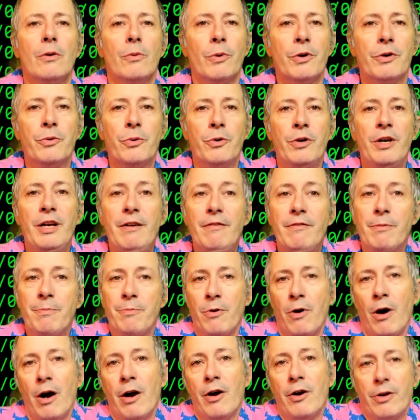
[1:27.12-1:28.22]
Retrieve the
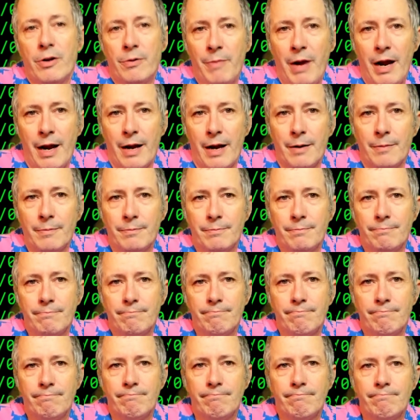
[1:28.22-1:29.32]
prior command.
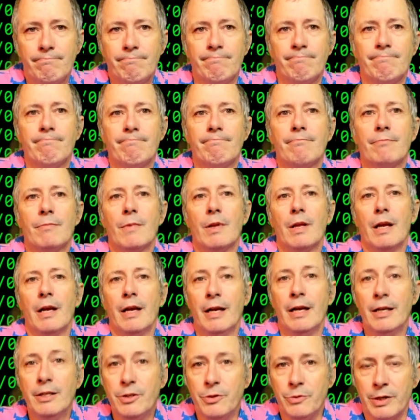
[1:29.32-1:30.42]
Hmm,
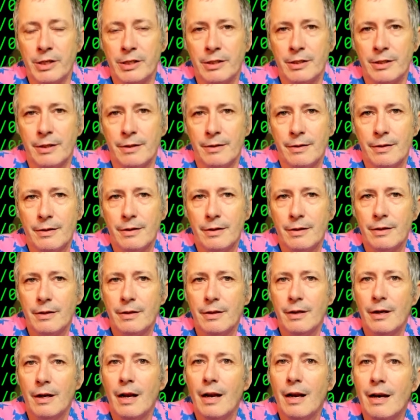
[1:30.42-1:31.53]
Interesting.
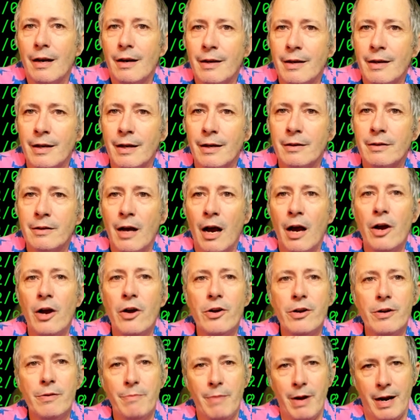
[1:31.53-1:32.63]
The
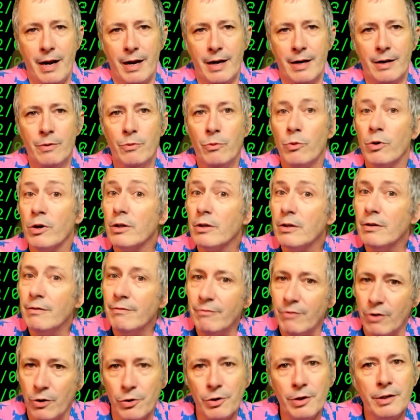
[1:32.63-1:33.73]
entire command was
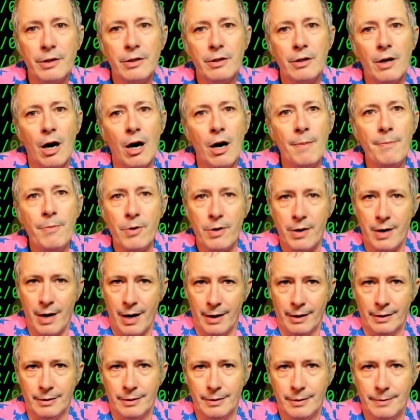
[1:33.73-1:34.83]
converted to
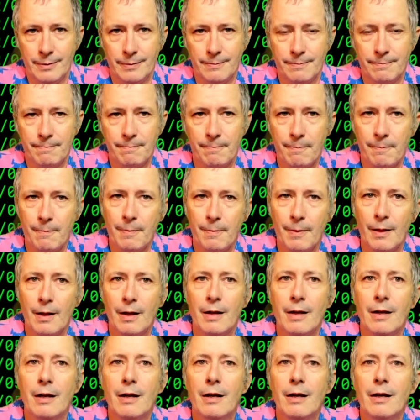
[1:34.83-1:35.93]
uppercase.
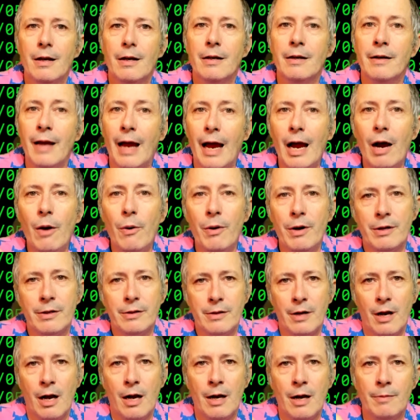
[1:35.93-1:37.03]
Now it is
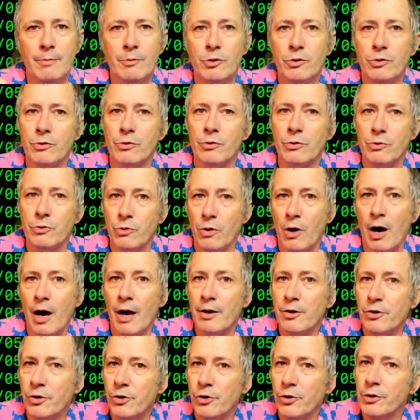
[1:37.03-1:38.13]
time to
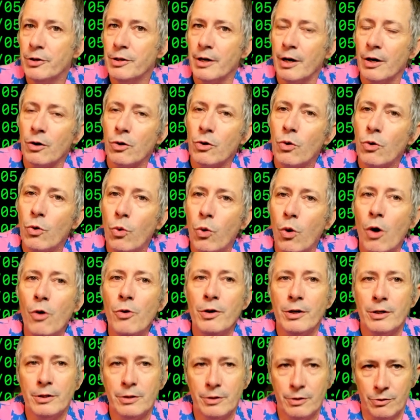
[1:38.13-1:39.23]
try using a
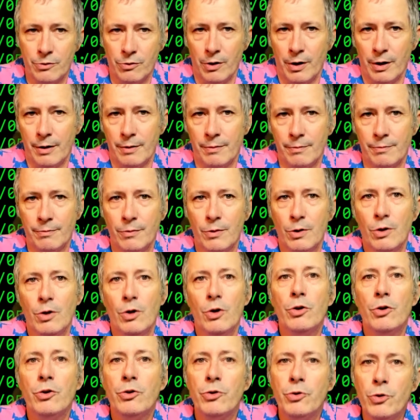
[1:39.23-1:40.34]
quoted string.
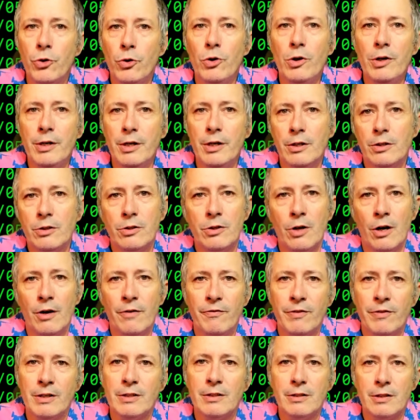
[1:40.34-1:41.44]
Surely the
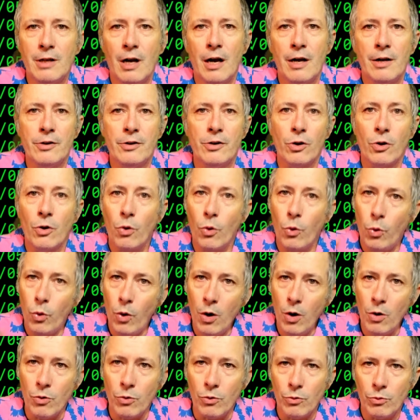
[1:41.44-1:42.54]
stuff inside the
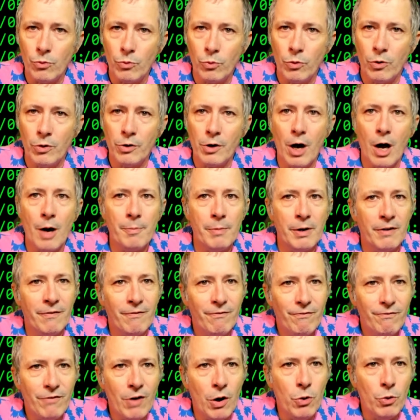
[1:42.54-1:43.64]
quote will not be
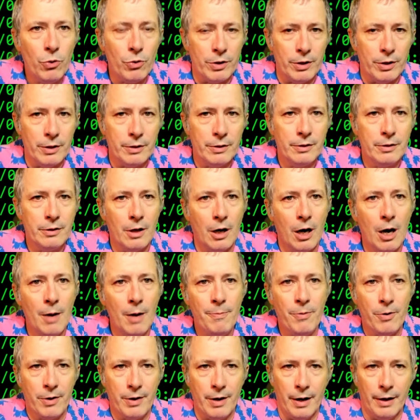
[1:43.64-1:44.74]
folded to
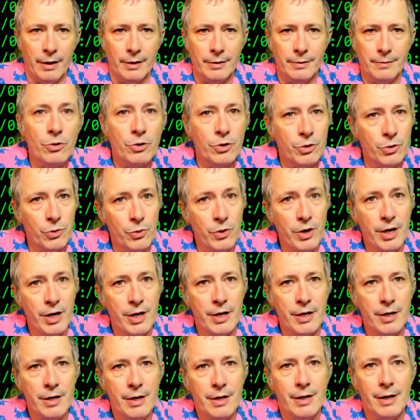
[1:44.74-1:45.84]
uppercase. A
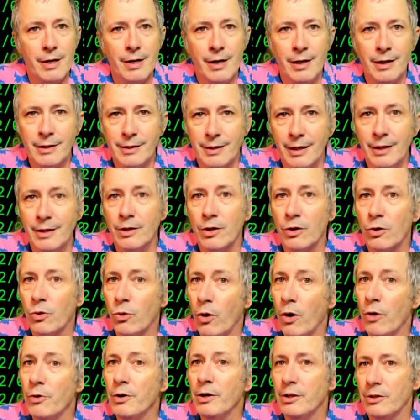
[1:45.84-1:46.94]
tree is in the
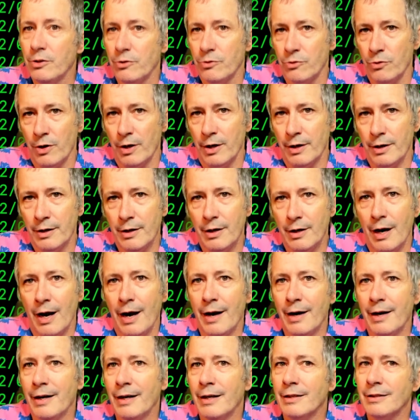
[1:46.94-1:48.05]
quoted string
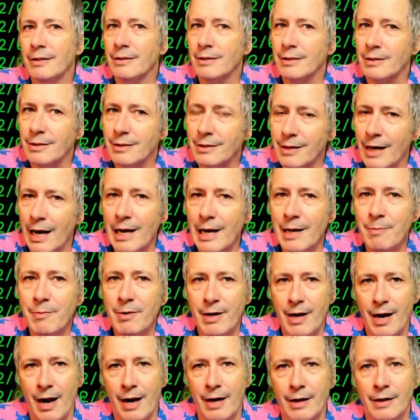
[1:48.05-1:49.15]
and it is the same
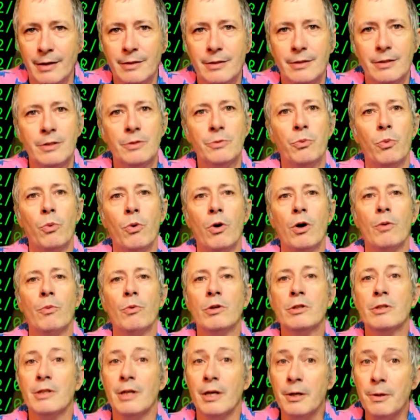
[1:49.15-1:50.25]
case as what
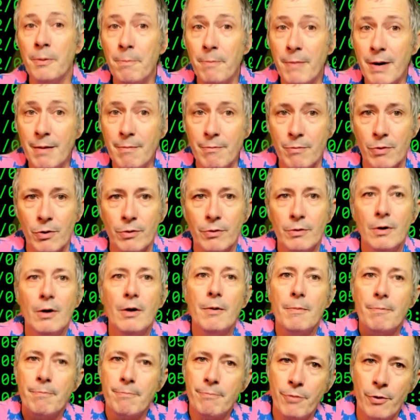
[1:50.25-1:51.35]
was in the member.
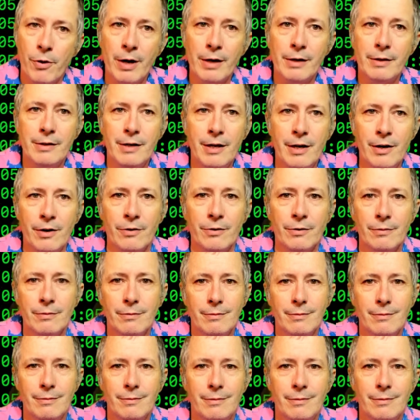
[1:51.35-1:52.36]
Press enter.